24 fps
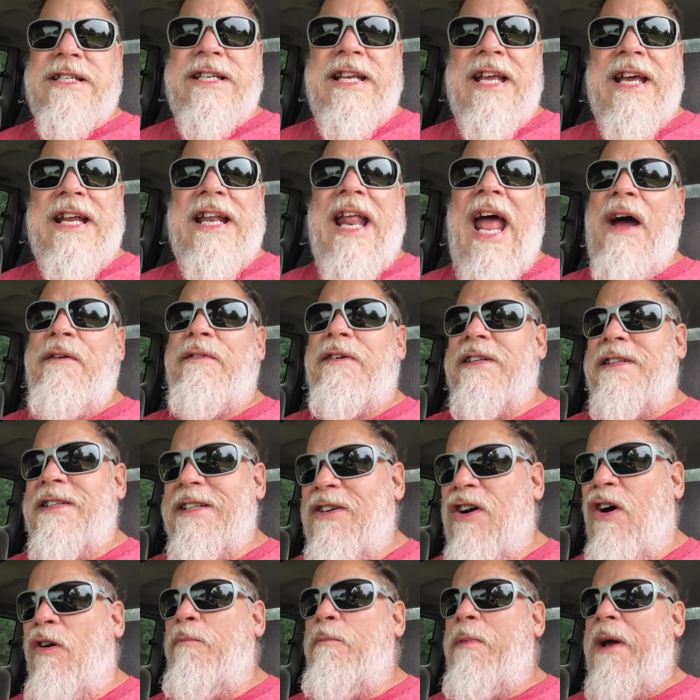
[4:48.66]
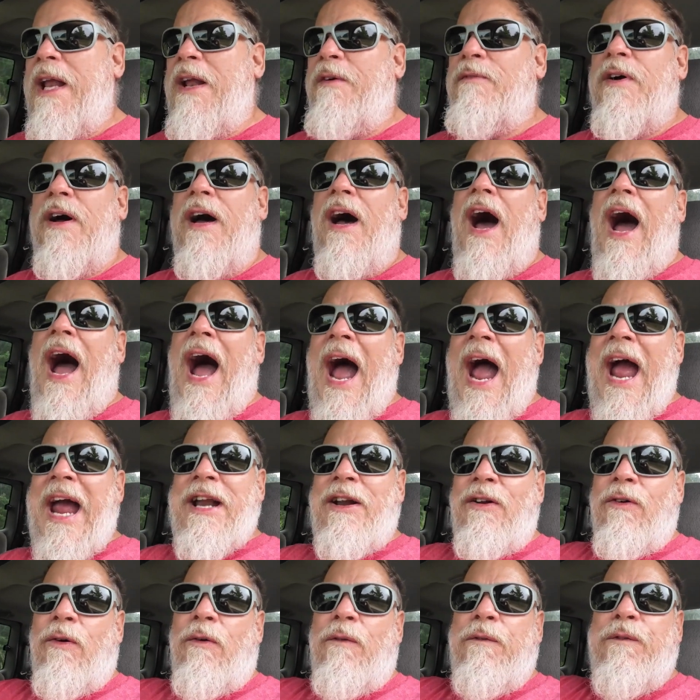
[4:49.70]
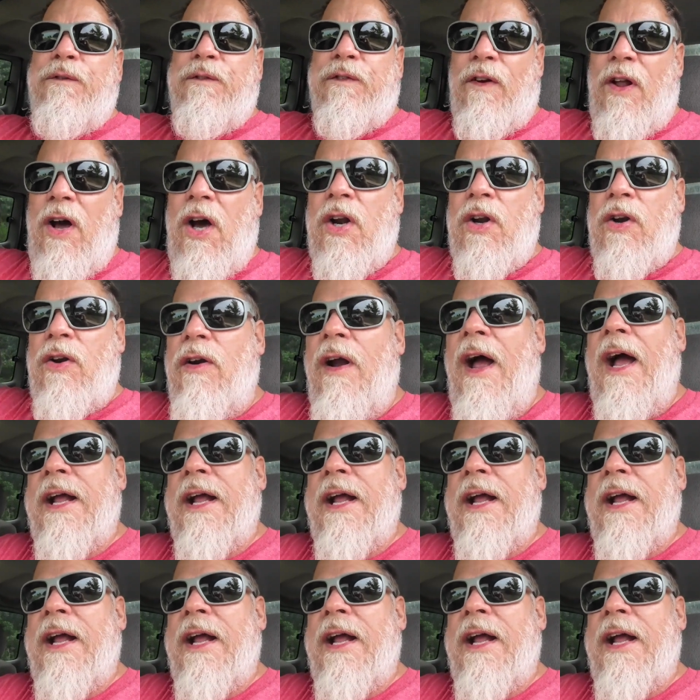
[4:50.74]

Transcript: did have a little bit of an idle flutter,